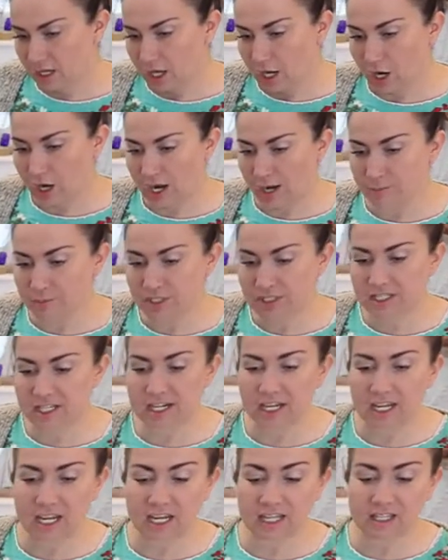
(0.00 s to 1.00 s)
All right, I'm just
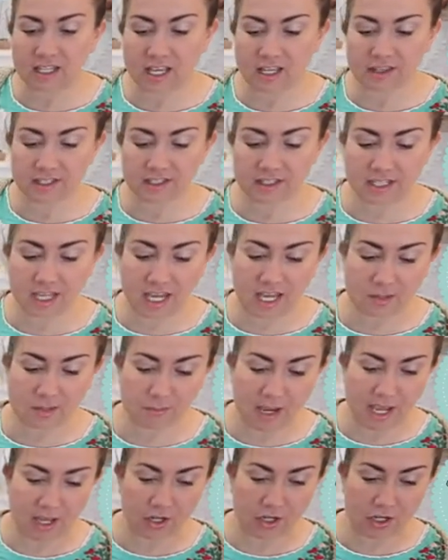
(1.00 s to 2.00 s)
going to heat gun this cake
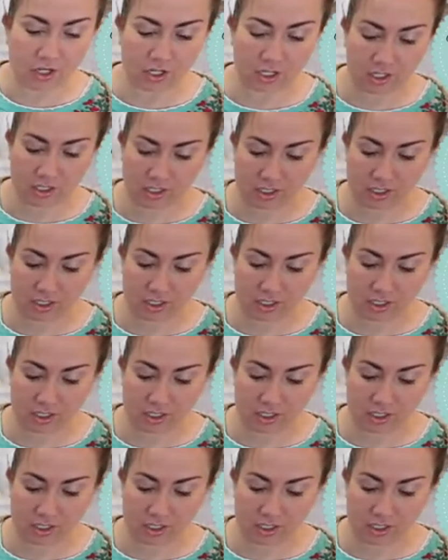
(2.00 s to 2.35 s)
batter